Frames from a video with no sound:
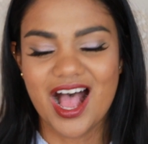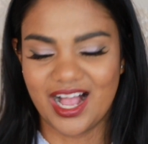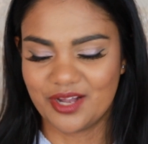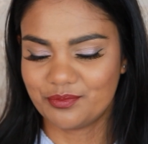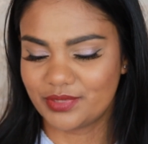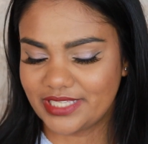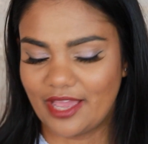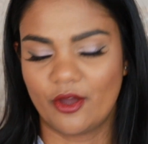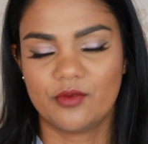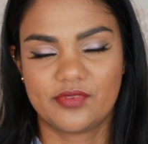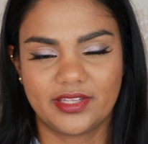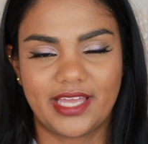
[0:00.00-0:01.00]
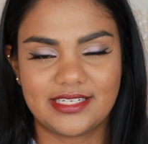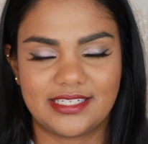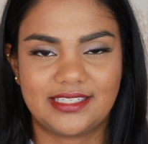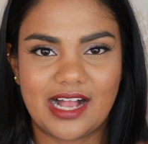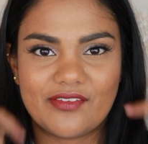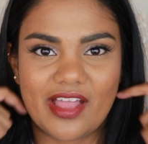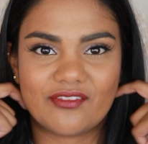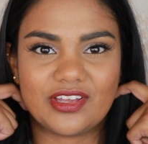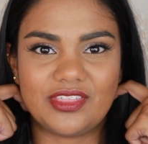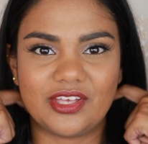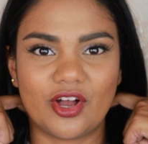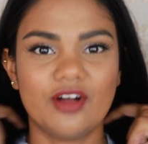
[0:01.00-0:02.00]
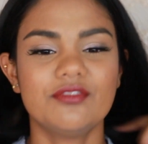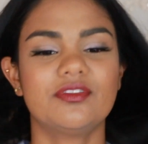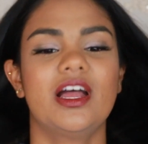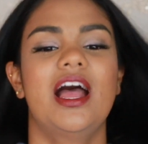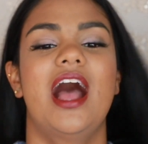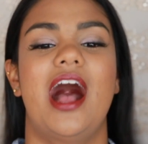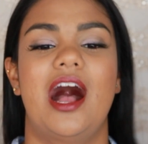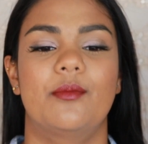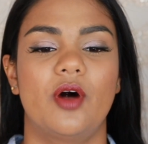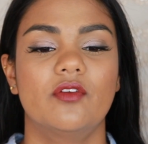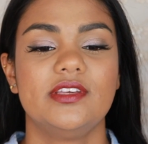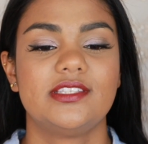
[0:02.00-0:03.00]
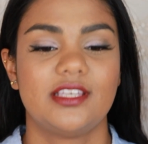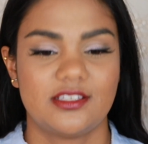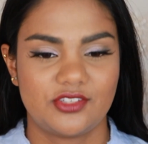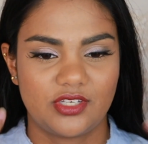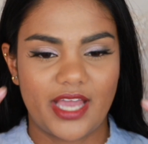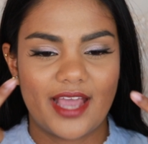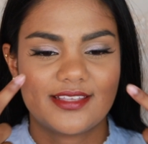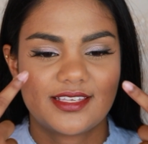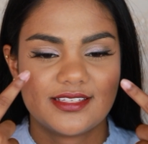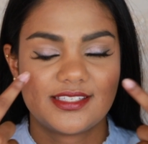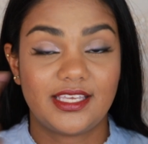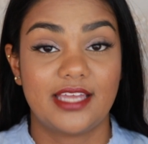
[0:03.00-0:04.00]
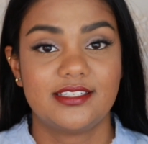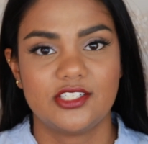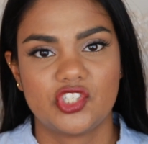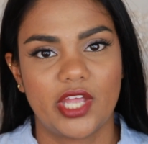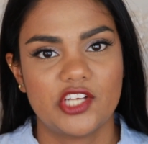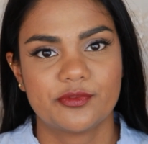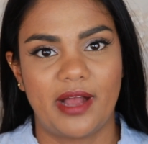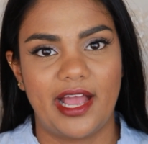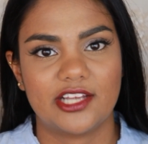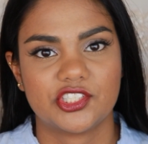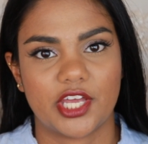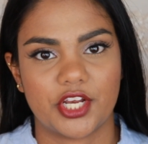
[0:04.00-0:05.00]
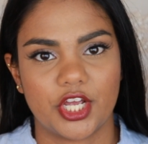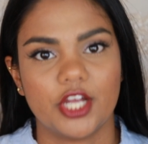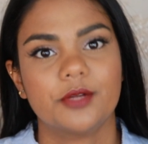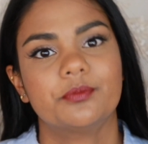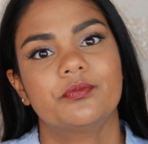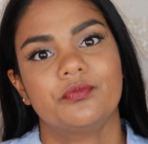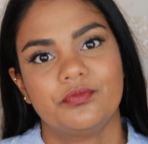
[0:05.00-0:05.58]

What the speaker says: But yeah, hopefully I did cover everything off. Obviously, as you guys can see, I did change my eyeshadow